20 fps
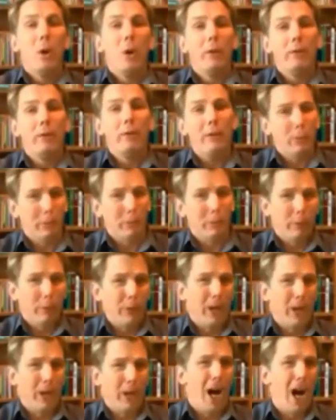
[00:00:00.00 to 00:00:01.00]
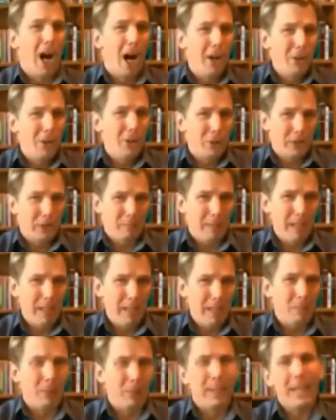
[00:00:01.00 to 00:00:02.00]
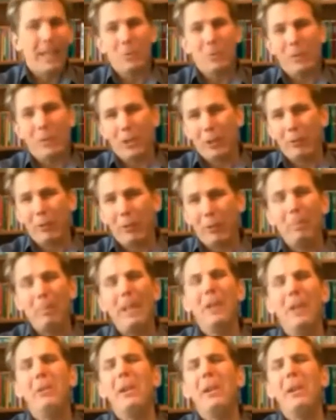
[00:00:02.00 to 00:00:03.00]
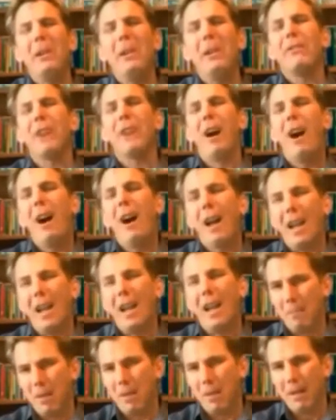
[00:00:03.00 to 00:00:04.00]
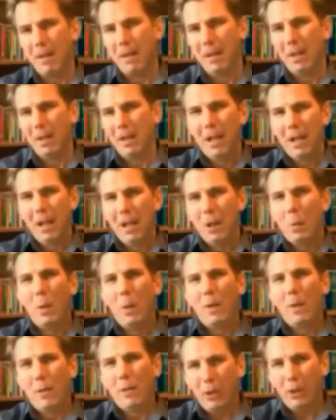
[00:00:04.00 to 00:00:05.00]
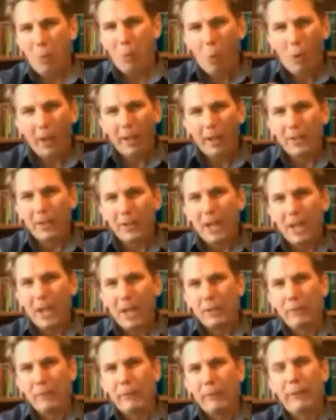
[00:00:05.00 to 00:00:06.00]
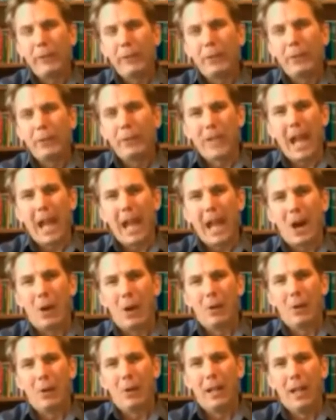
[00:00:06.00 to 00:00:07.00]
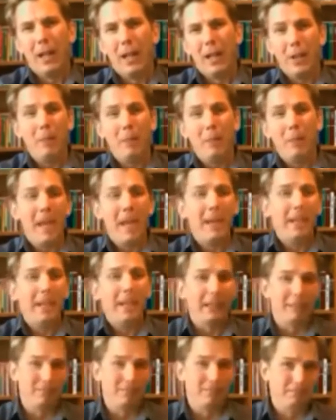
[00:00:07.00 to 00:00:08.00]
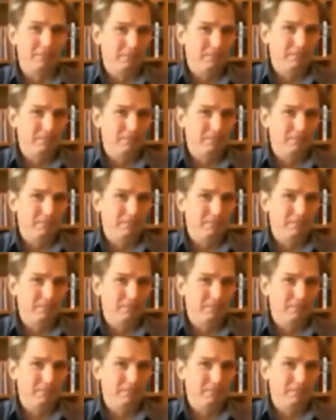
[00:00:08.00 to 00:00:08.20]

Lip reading: Well, if you've referred 100 people, guess what? Over a period of time, when their organization fills out and they're making